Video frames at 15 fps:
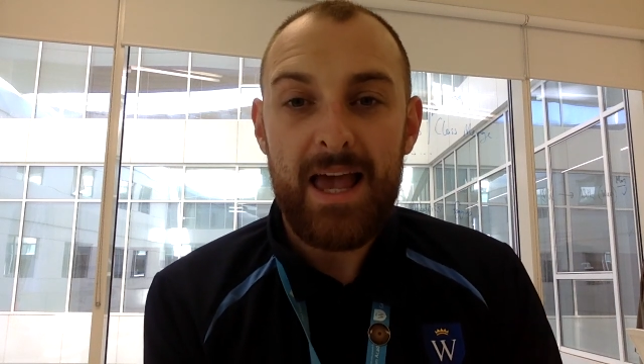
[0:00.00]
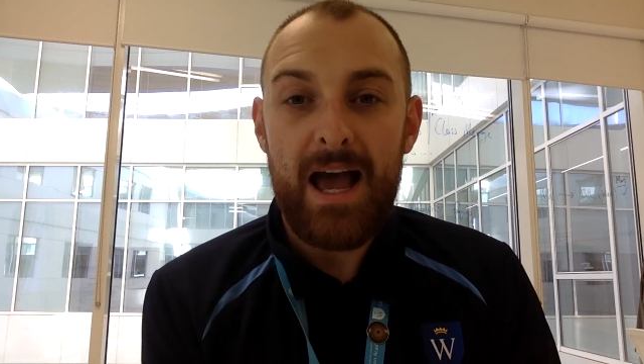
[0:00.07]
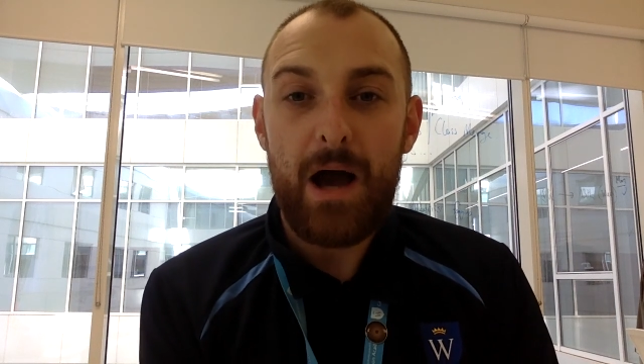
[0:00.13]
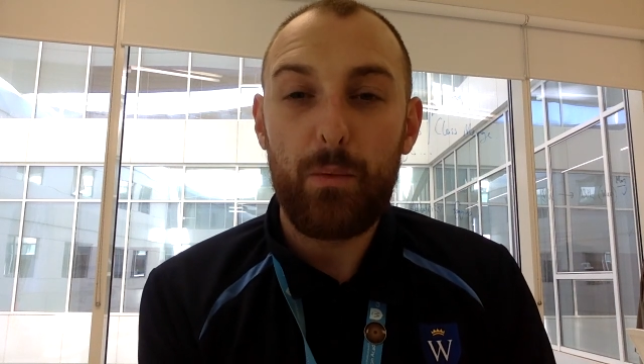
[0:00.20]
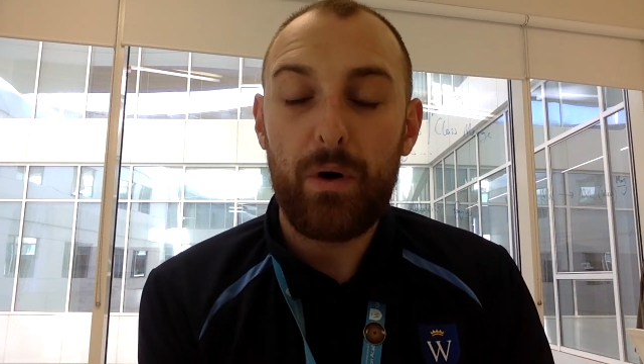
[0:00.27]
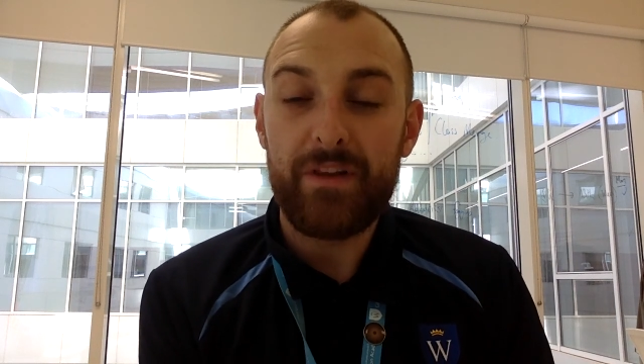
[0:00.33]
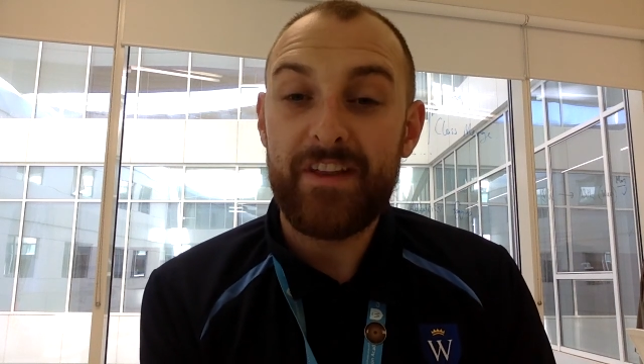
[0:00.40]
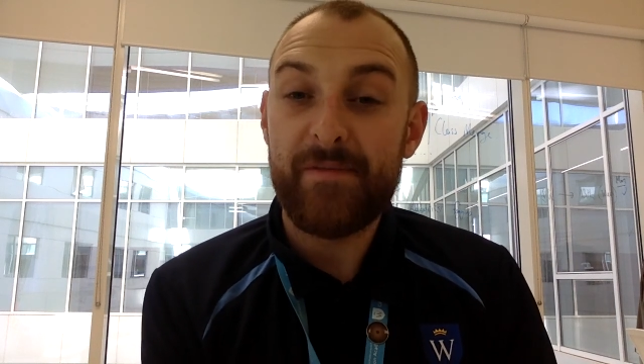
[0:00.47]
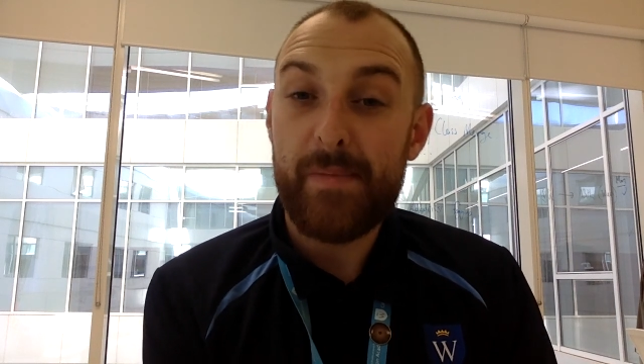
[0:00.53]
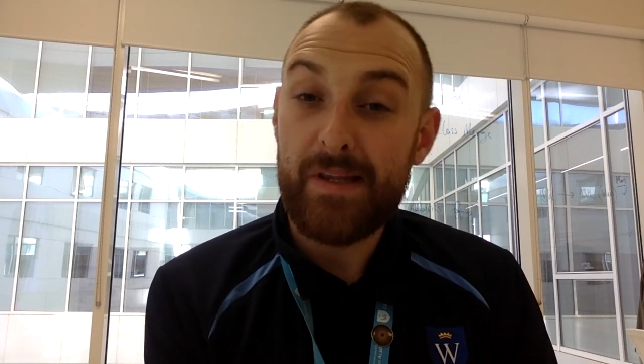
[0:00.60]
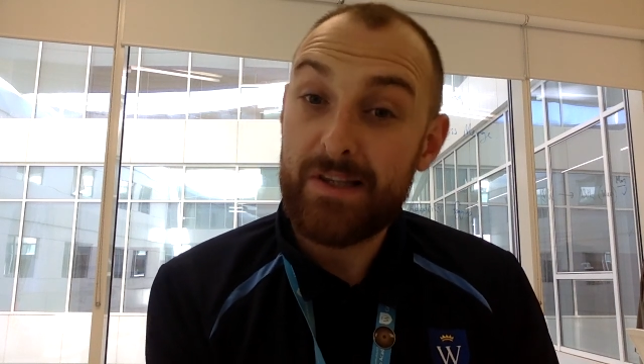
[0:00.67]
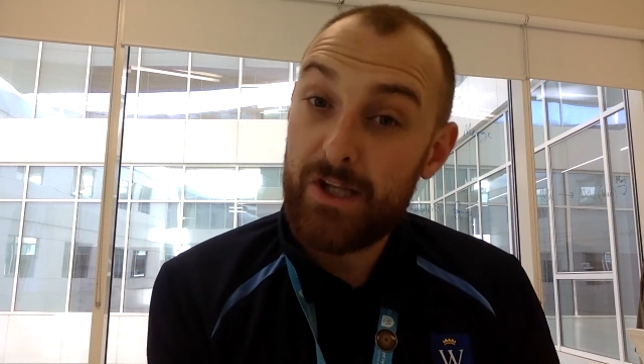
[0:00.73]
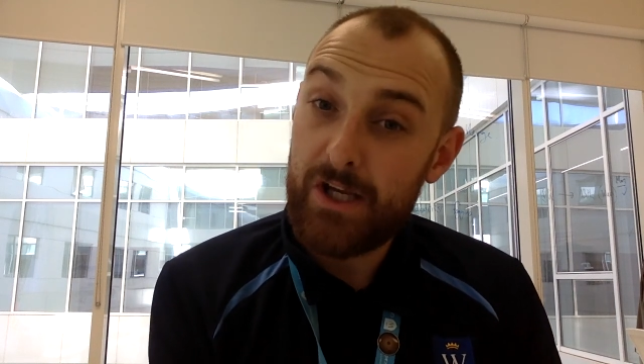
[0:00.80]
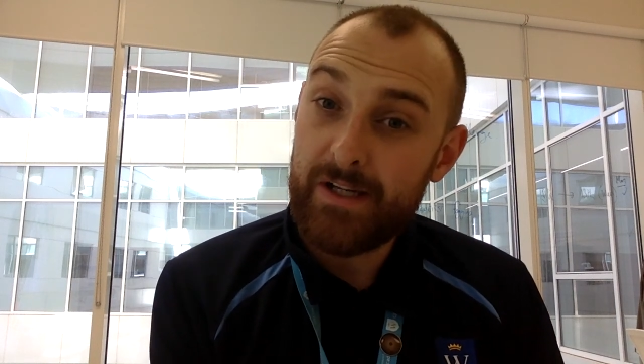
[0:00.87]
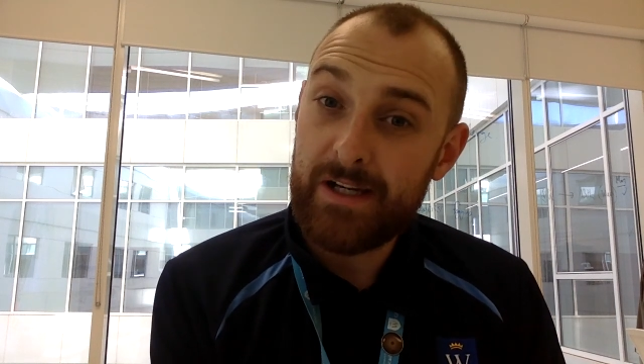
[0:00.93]
and what they've
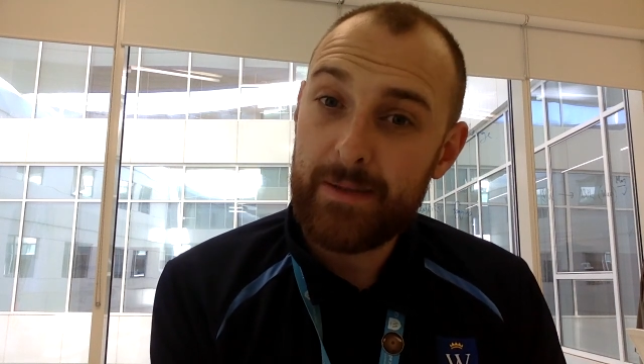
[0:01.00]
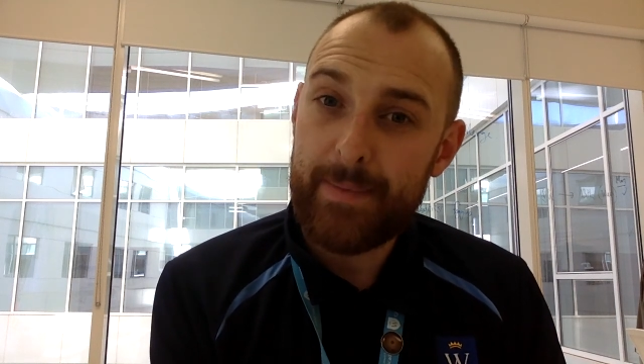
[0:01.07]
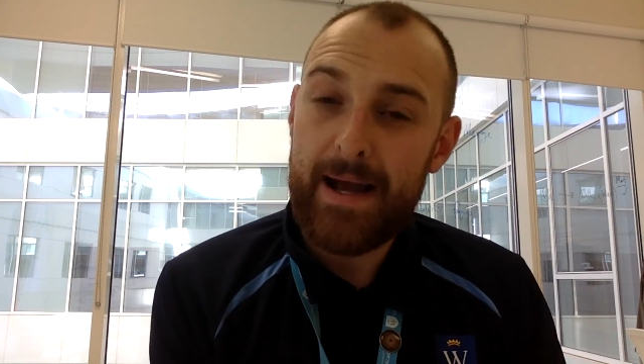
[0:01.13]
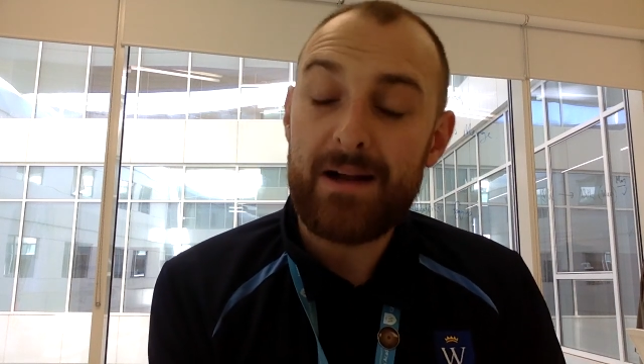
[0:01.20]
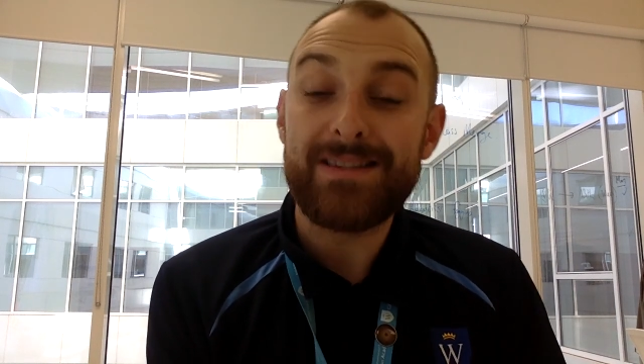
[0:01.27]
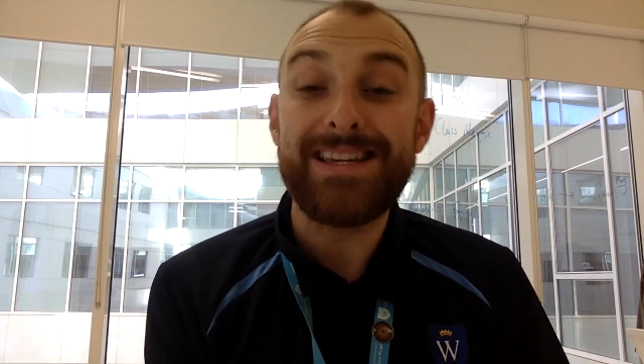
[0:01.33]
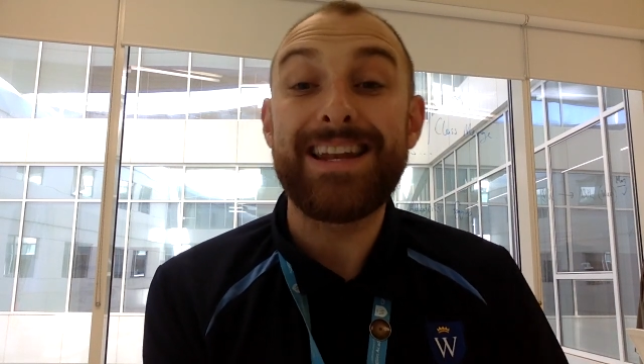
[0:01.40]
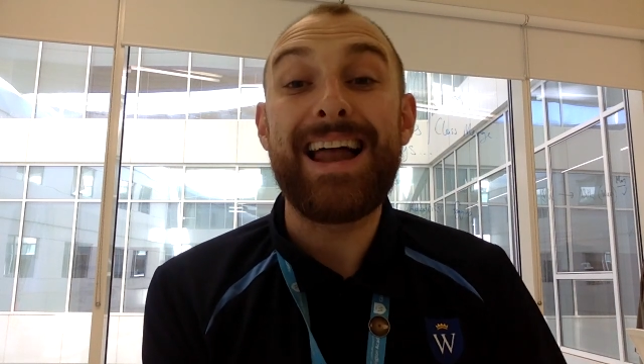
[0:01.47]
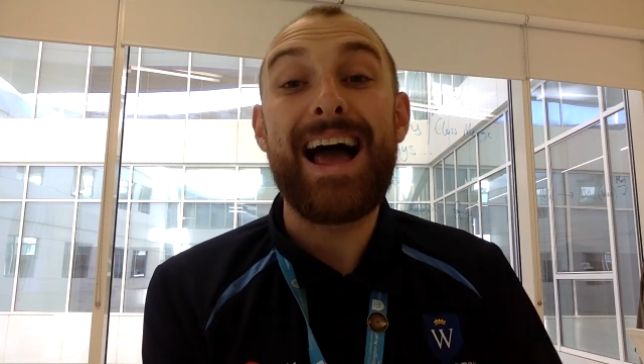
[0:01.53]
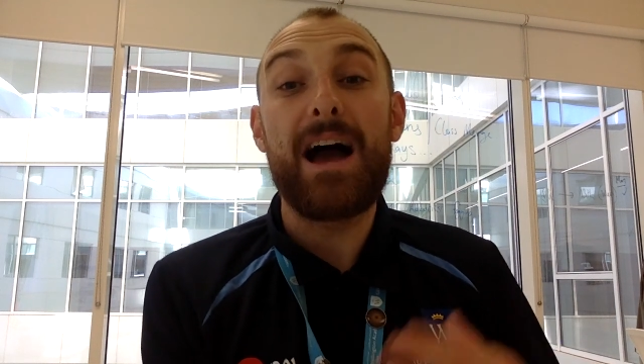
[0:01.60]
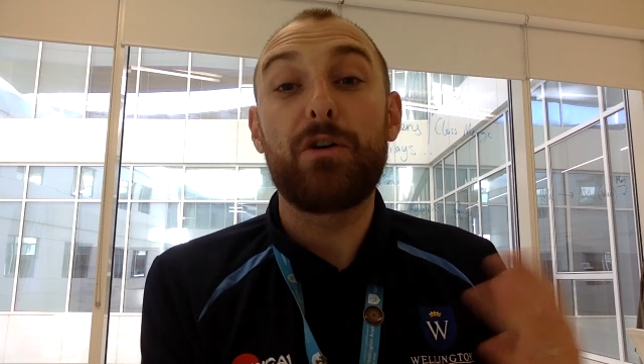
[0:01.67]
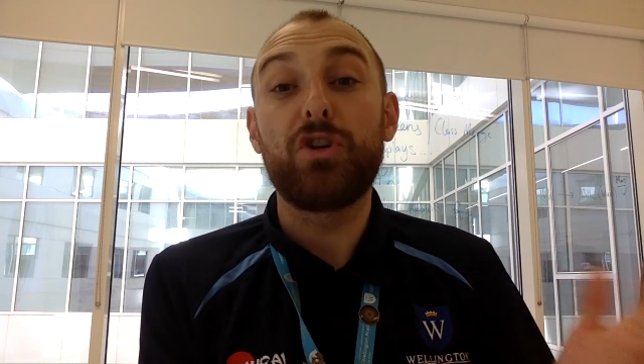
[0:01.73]
been learning about and how